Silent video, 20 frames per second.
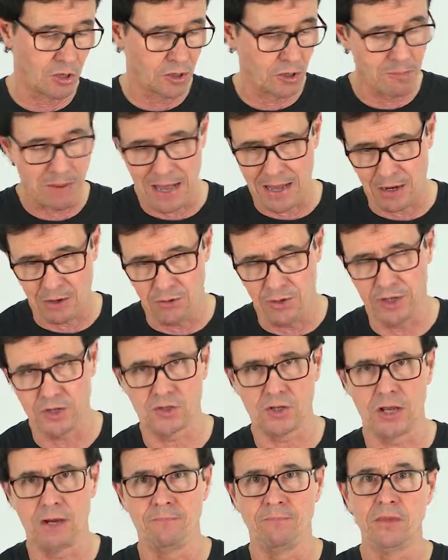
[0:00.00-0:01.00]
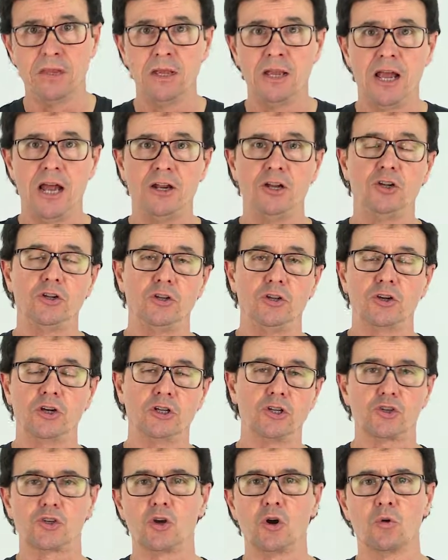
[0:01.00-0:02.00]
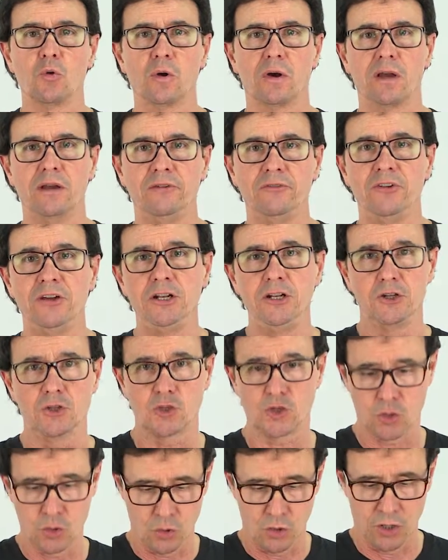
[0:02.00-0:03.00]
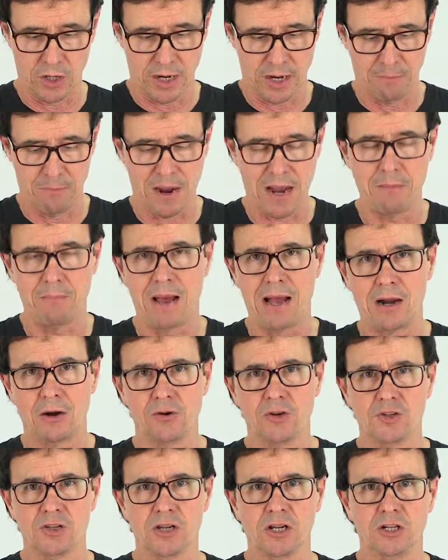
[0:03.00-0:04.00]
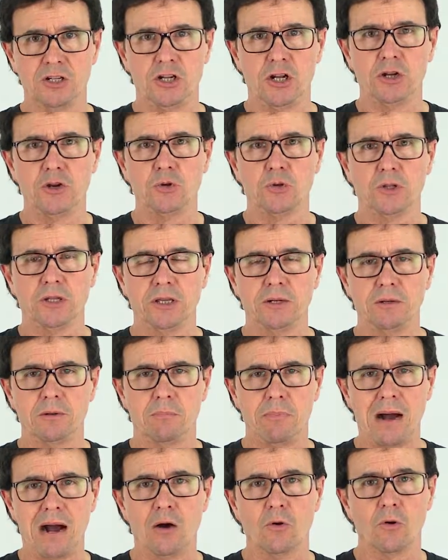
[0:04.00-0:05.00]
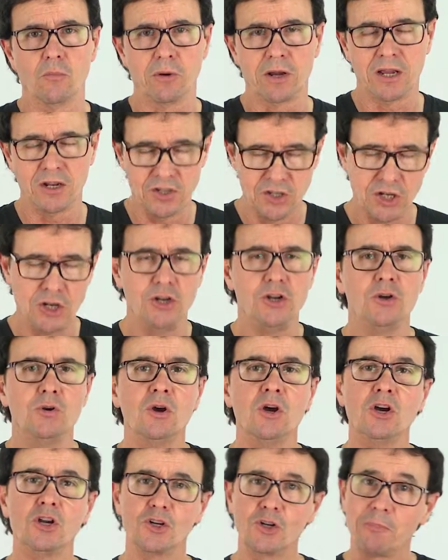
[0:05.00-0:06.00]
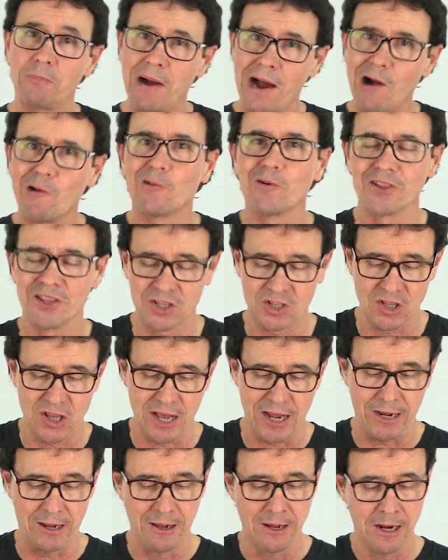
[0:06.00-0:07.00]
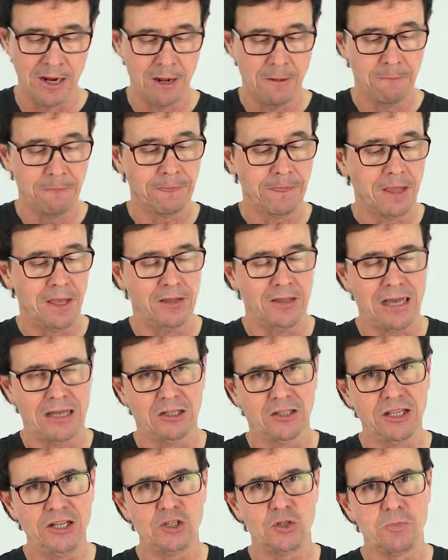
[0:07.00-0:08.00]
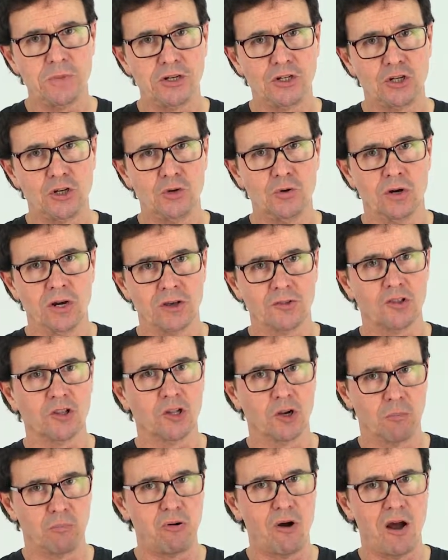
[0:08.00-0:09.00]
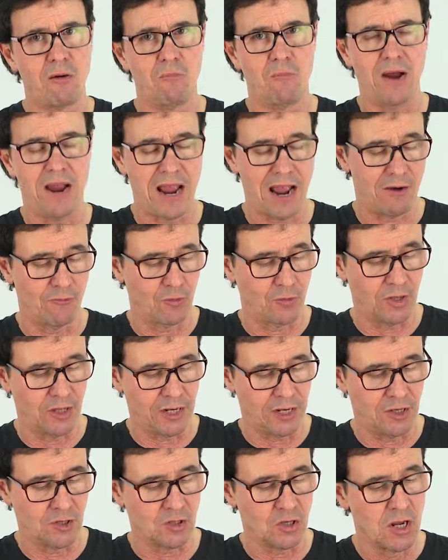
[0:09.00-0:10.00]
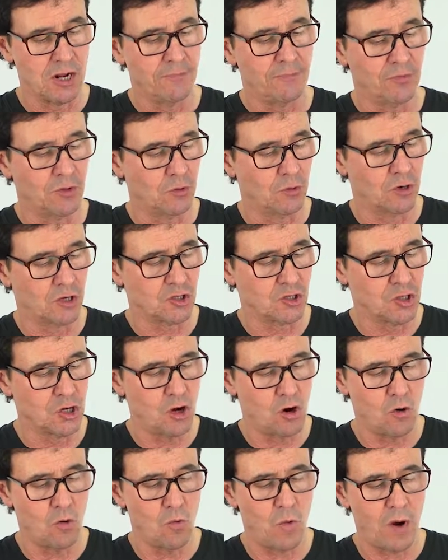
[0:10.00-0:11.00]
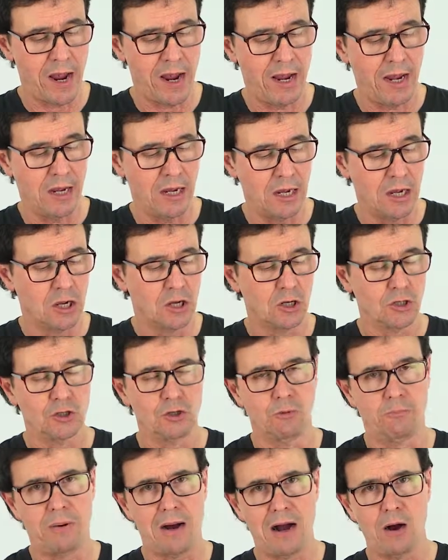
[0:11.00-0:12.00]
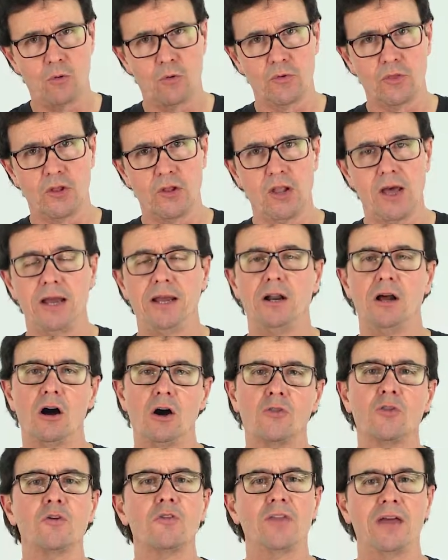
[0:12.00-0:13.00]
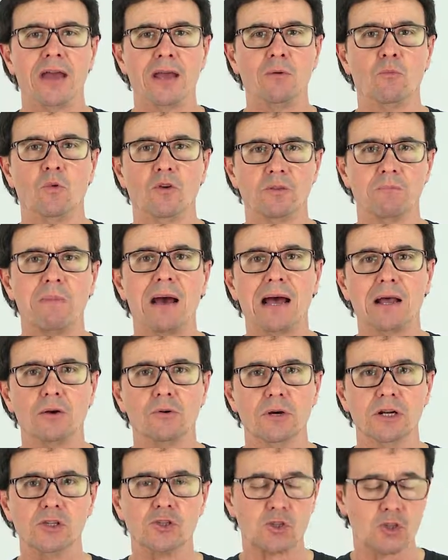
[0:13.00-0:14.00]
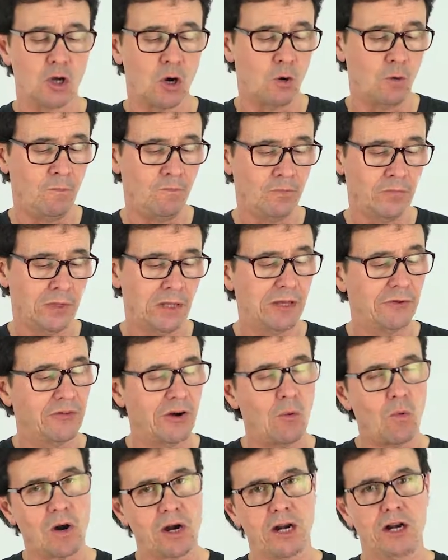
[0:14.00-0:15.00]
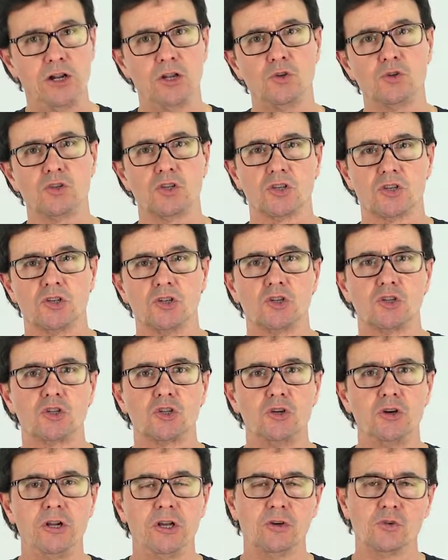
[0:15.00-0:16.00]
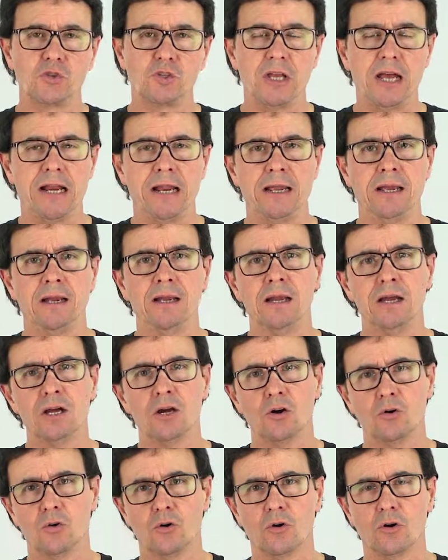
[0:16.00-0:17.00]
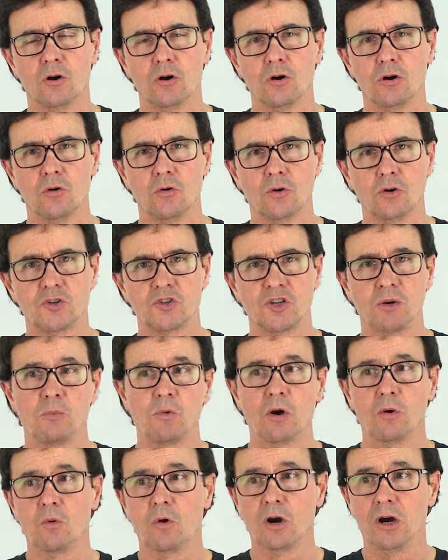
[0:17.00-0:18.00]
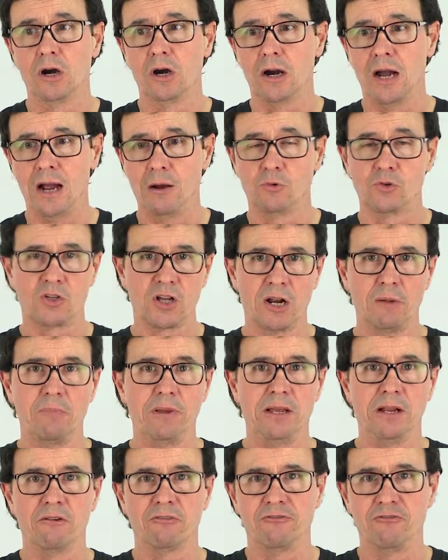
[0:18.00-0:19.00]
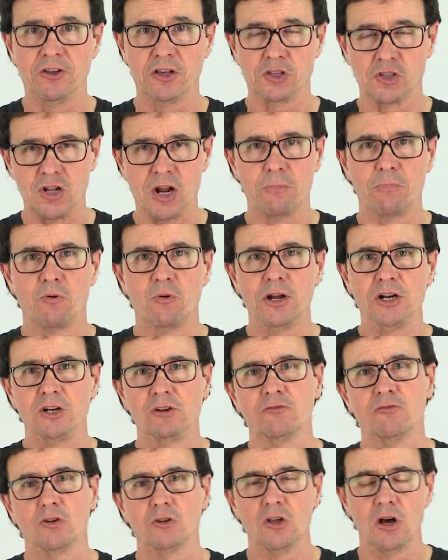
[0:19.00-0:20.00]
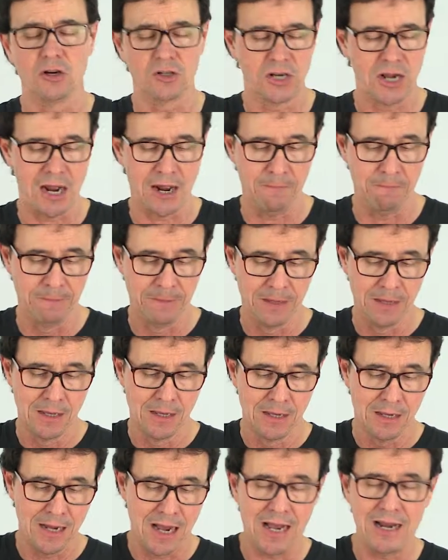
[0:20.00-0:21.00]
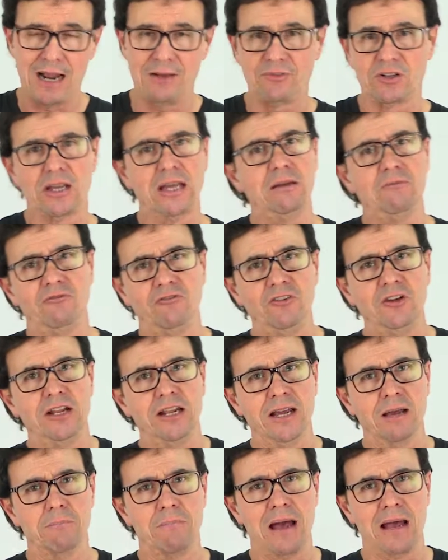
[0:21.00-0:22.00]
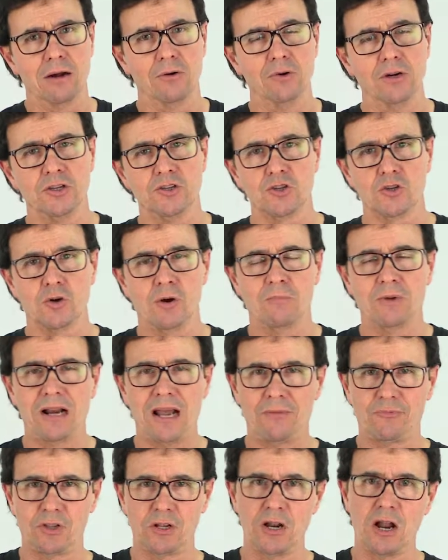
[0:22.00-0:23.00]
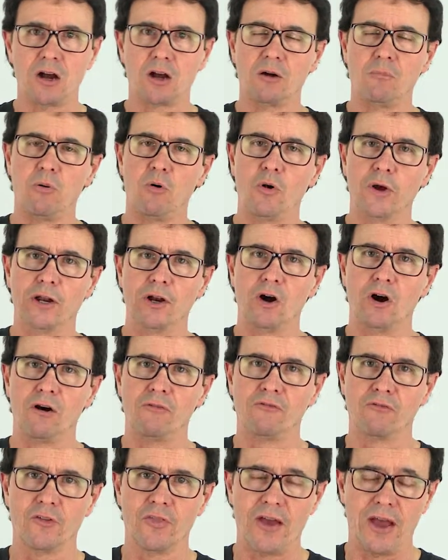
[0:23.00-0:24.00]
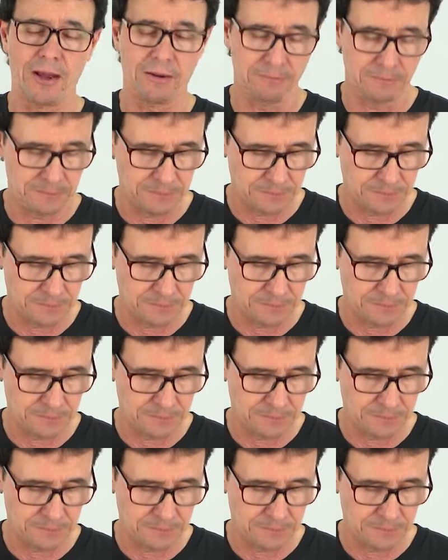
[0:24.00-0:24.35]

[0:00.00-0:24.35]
your batteries, and you could just go to a convenience store and buy batteries and continue to power this light. And that leads me to another little problem I have with it, is there is no way to power the light other than with batteries. So if I wanted to use this in a studio setting or somewhere where I was going to be in a fixed operation for a long time, I'd have to keep feeding it batteries. So I'm going to have to knock a point off for that.